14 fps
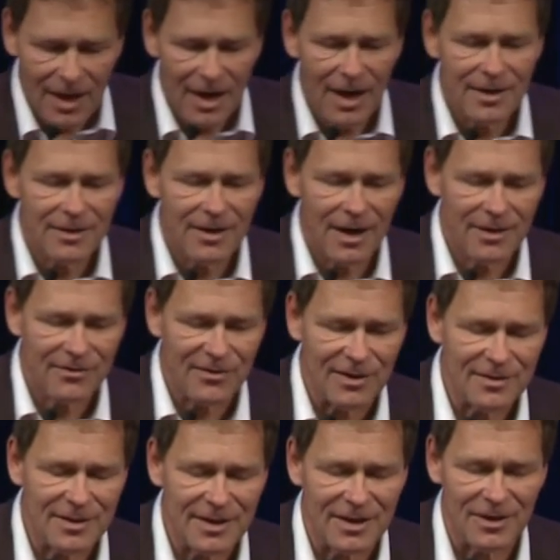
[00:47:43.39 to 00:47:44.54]
I, I still
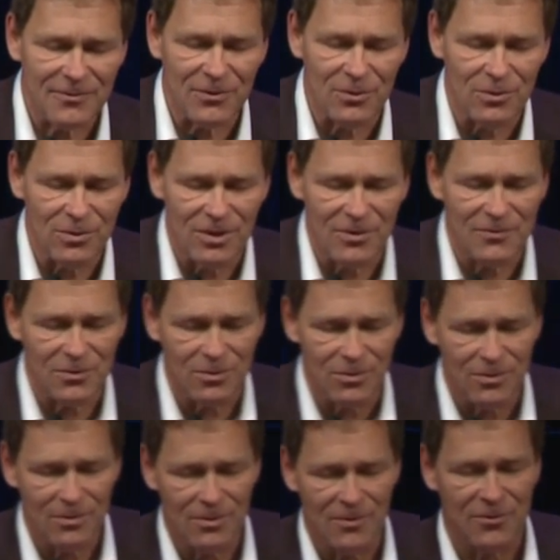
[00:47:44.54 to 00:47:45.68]
think if you, if,
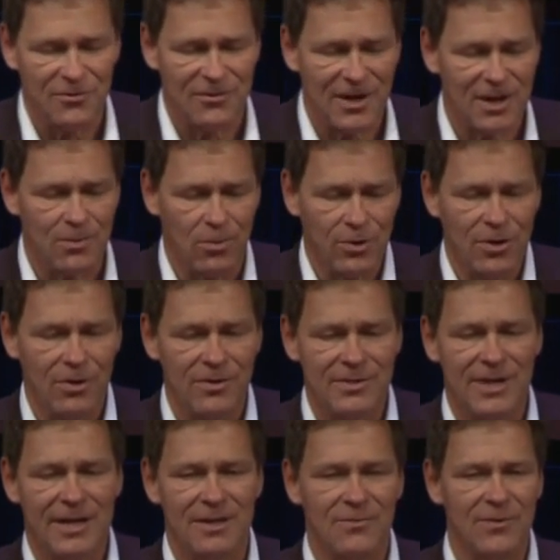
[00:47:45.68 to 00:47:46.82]
you, if you start working on
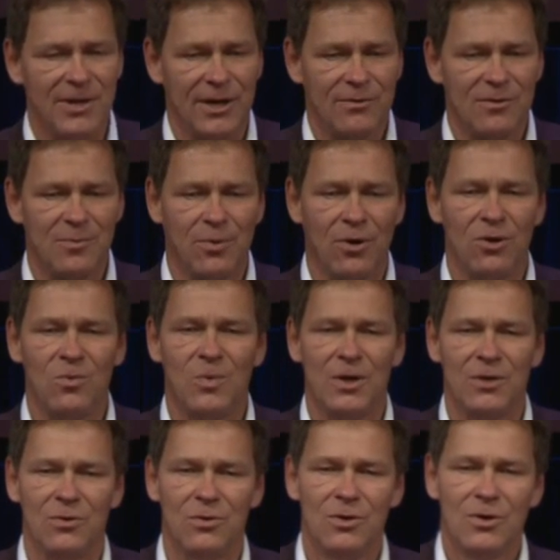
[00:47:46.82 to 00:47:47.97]
that, if you get to the point where
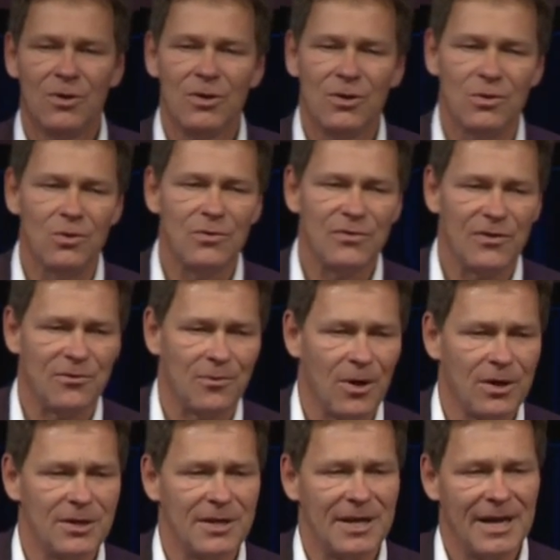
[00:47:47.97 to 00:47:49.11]
you use this
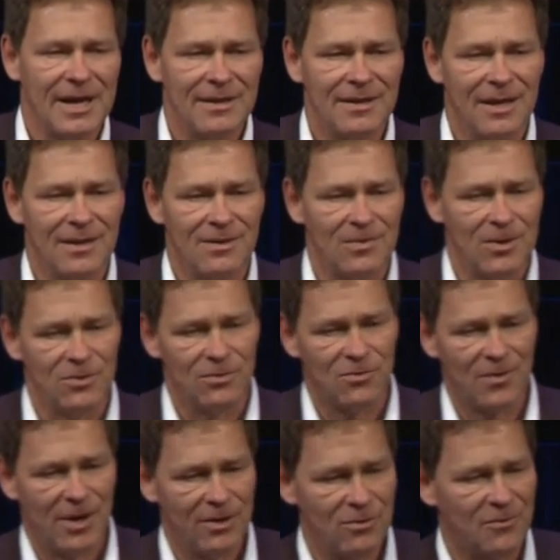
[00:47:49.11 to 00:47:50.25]
rocket again and where you're
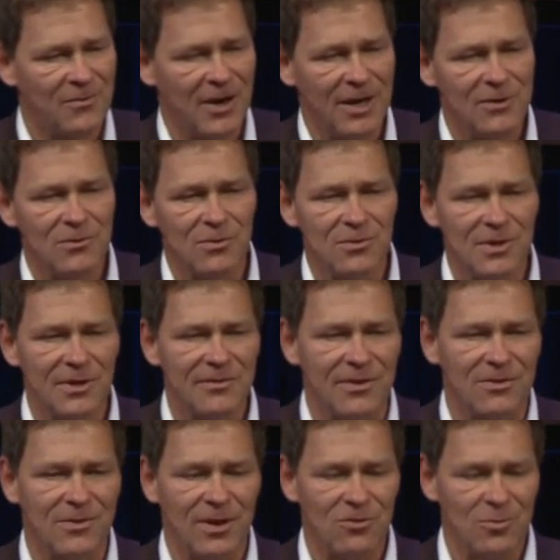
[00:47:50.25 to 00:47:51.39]
trying to fine-tune things and
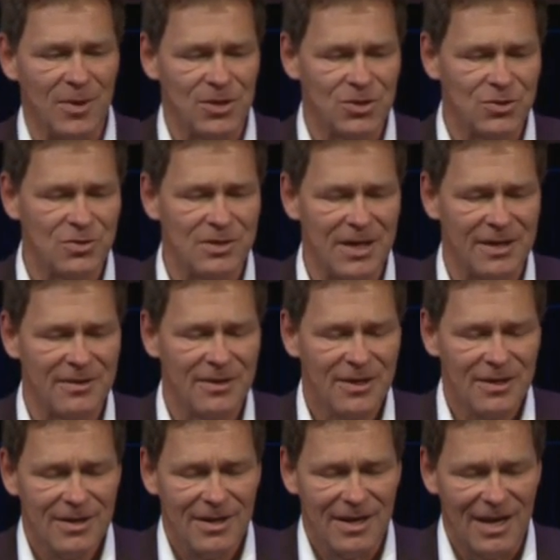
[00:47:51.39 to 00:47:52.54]
trying to make sure that
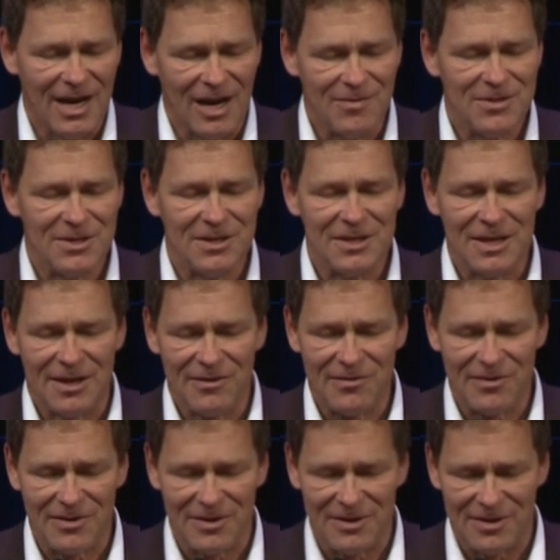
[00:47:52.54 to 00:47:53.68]
everything gets,
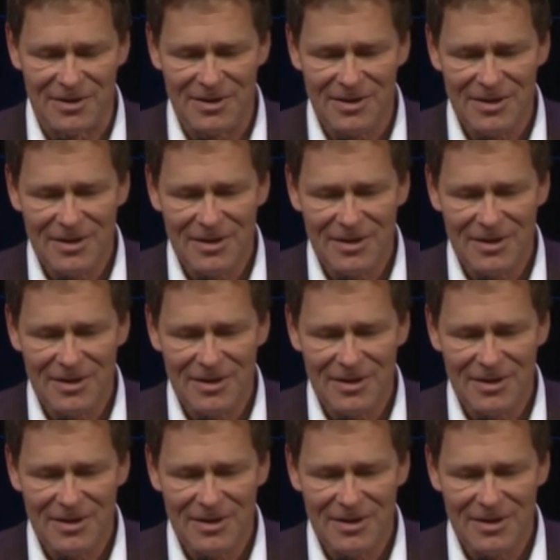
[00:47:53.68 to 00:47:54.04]
uh,